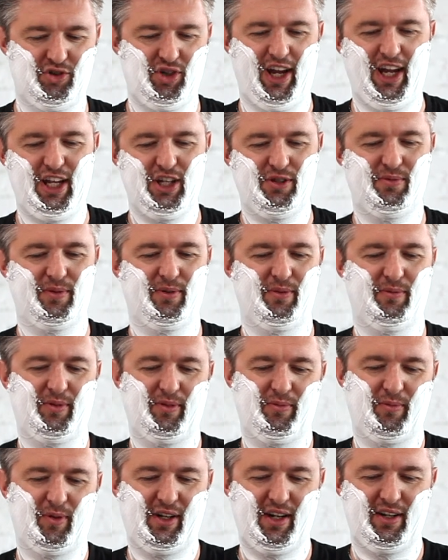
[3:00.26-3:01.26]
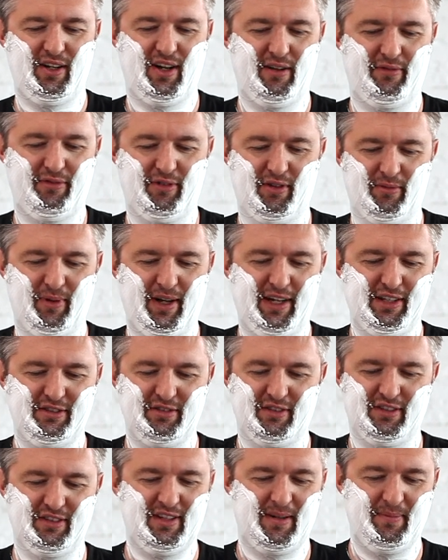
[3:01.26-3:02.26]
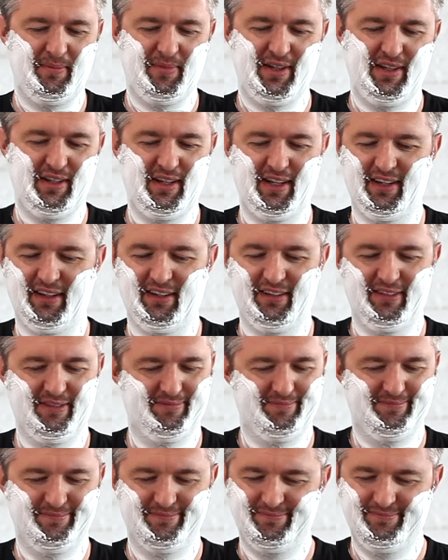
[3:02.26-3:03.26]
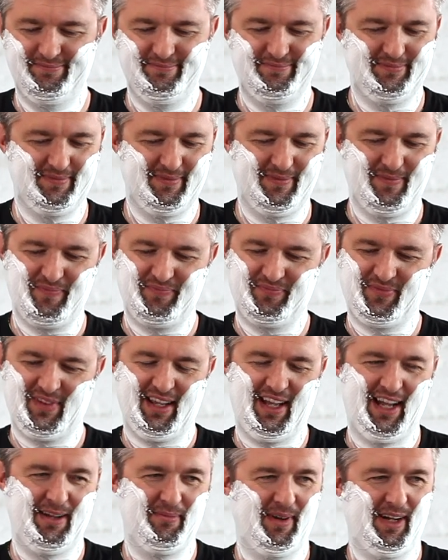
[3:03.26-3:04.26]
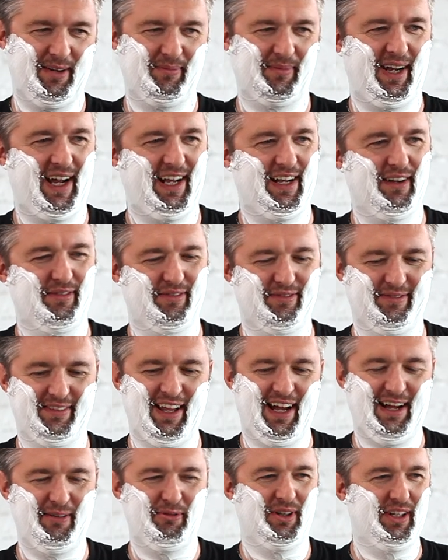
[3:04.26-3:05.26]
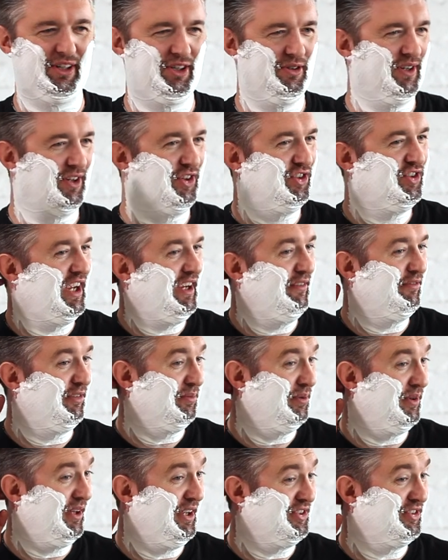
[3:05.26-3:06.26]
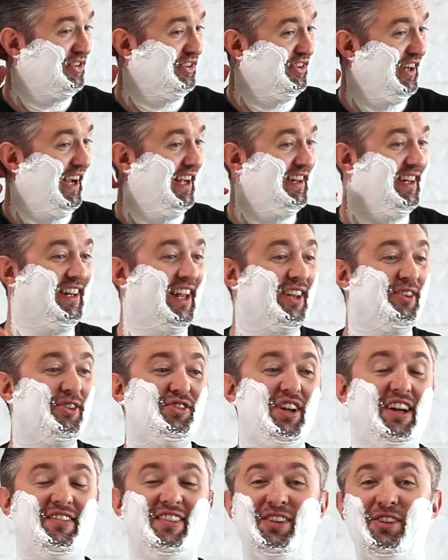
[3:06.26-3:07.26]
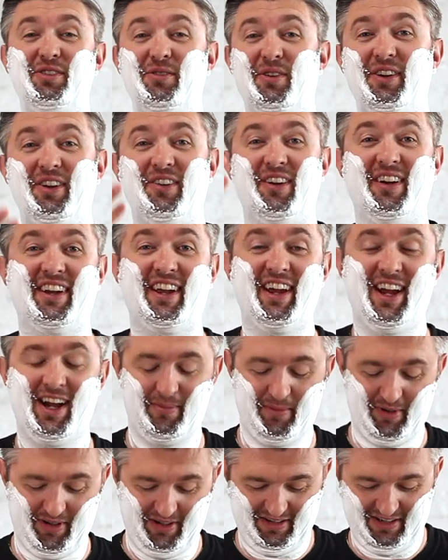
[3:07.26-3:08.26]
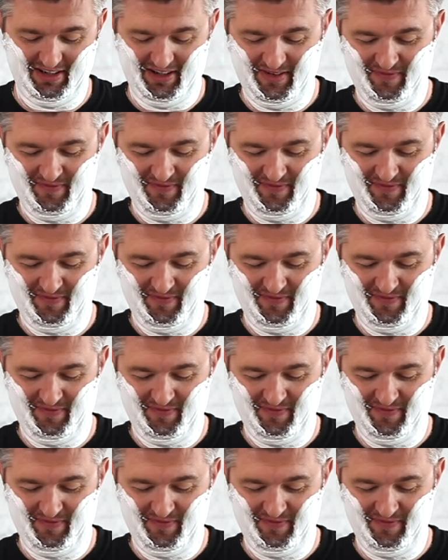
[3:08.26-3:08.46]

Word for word: change we're, we're working on for a razor or something, and I'm, I'm kind of not really doing a shave for pleasure. And then other shaves I do are here on camera.